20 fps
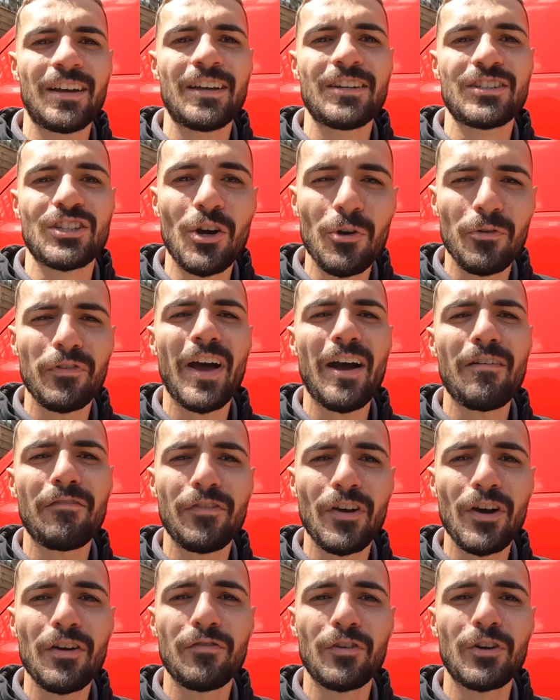So without
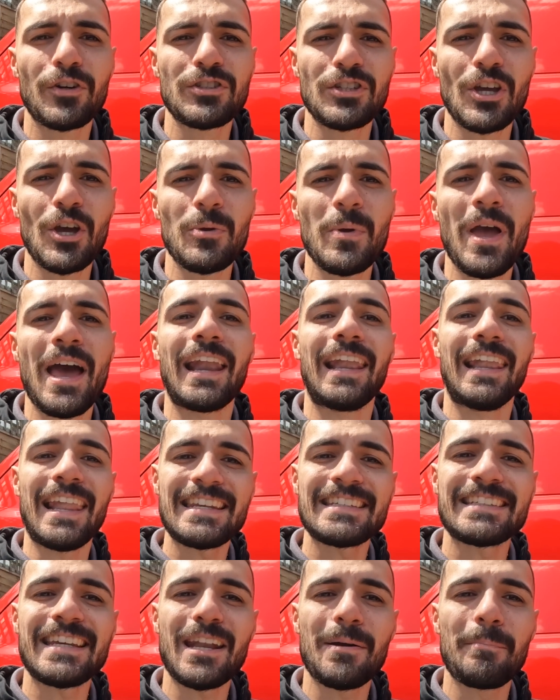further ado,
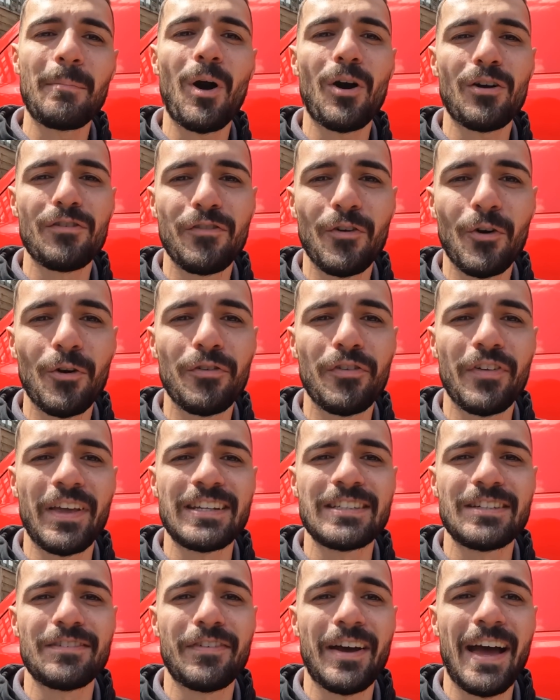let's get the Mk4
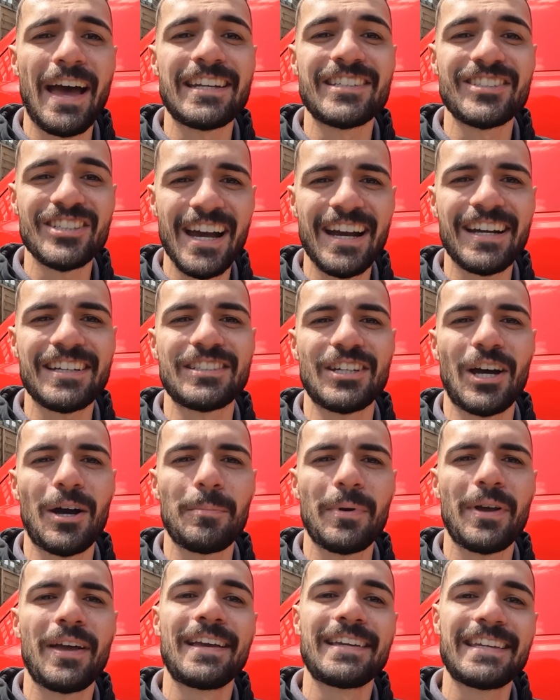Fiesta van jacked
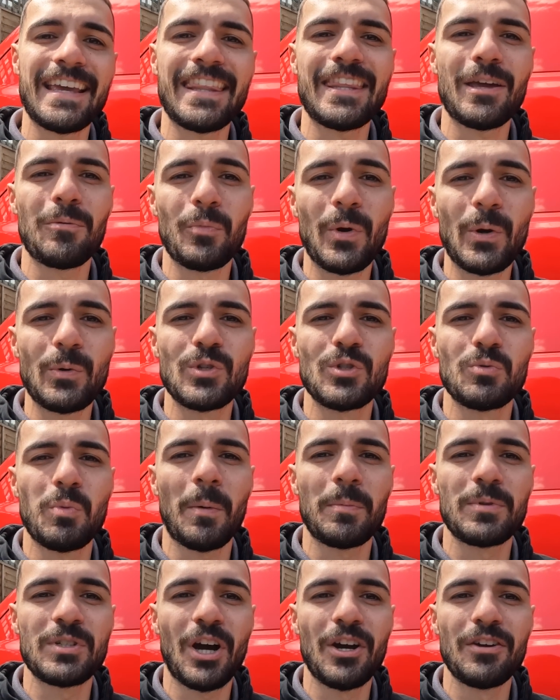up, get them wheels
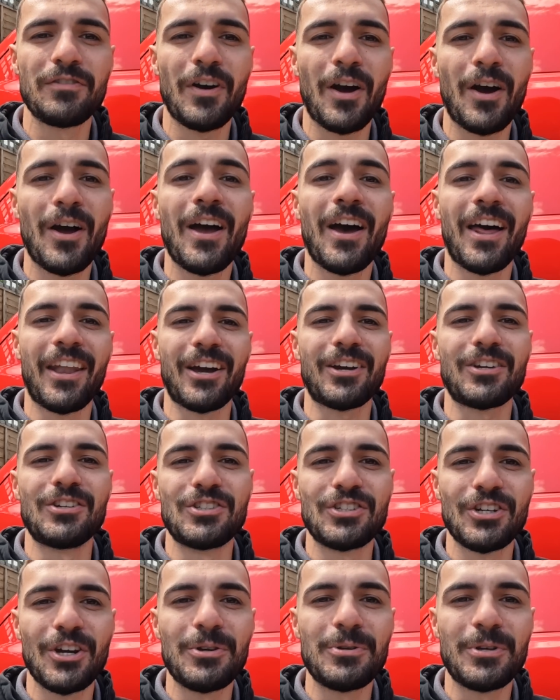swapped over, and I can
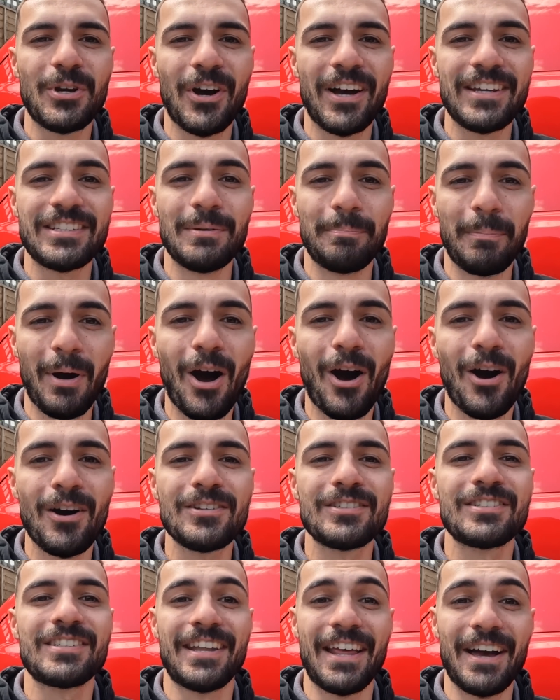show you guys the
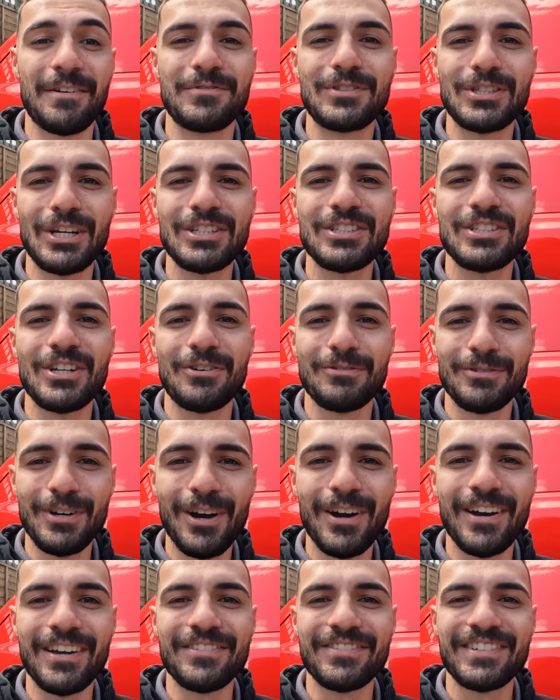parts that have just
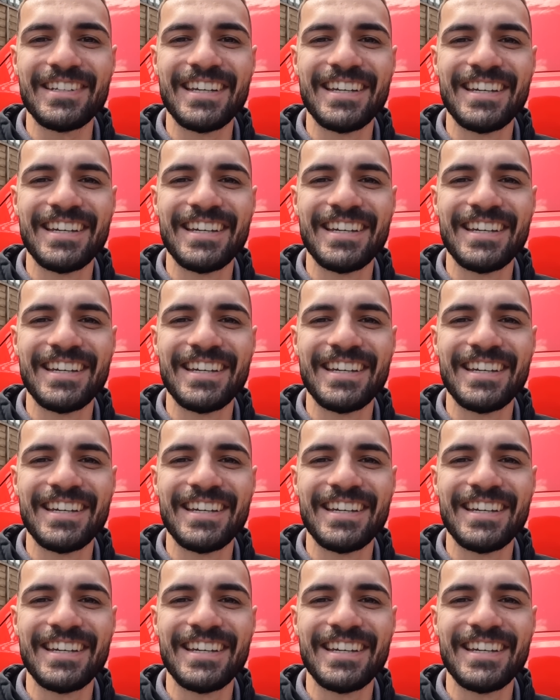arrived.